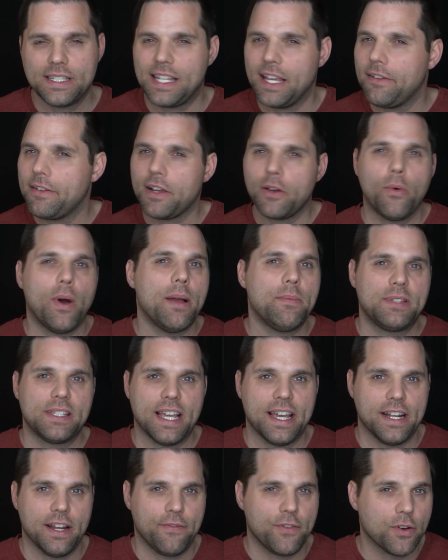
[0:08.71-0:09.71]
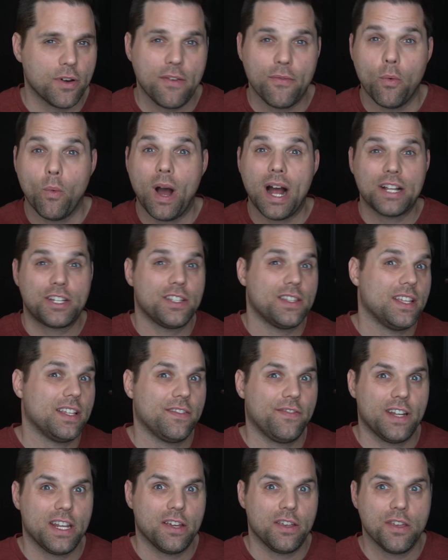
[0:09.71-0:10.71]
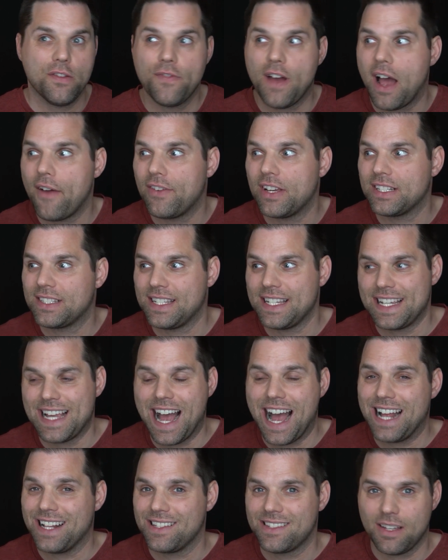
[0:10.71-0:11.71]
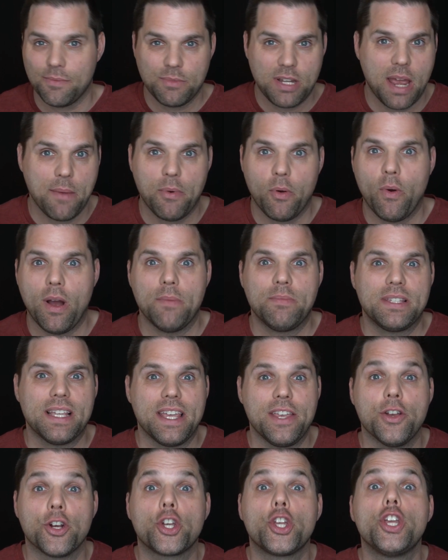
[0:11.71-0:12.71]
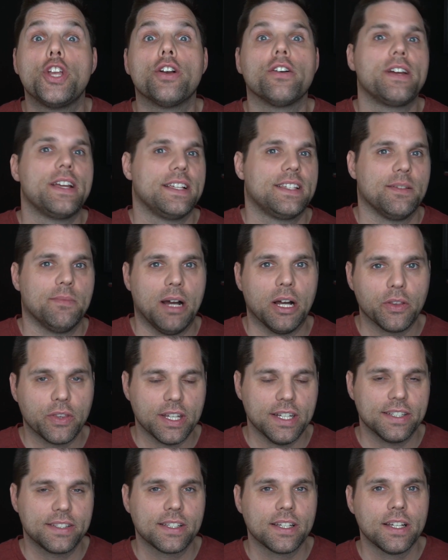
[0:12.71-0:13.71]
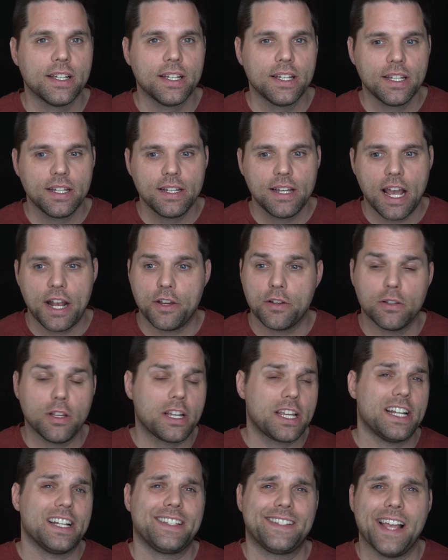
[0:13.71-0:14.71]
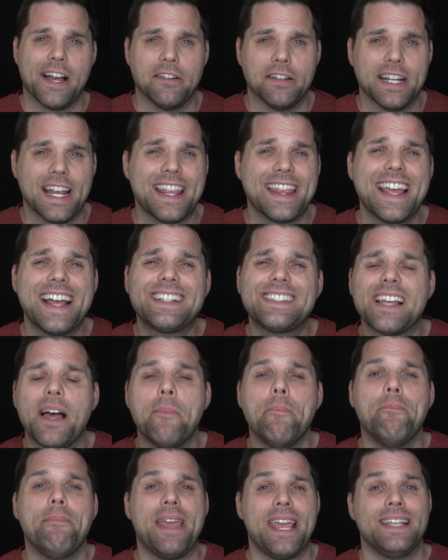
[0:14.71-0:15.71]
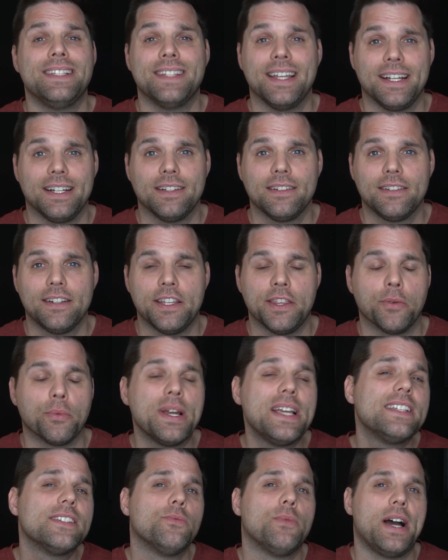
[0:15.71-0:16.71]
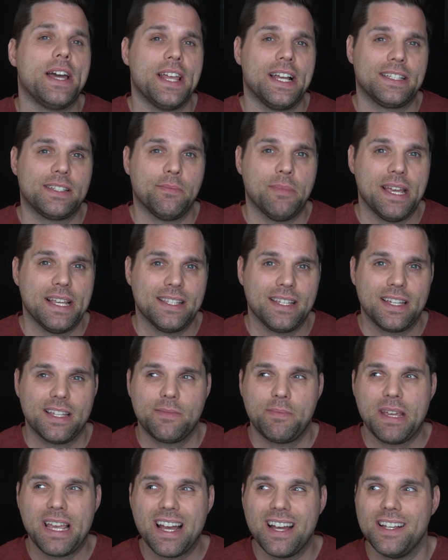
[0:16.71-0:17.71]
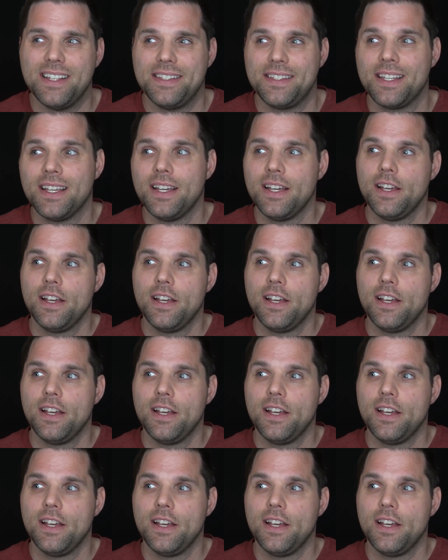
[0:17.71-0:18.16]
selling a website, if you're even watching this video, you've obviously got some type of website, you're curious about this, and you're looking to sell it, and that's amazing. And the reason why that's amazing is because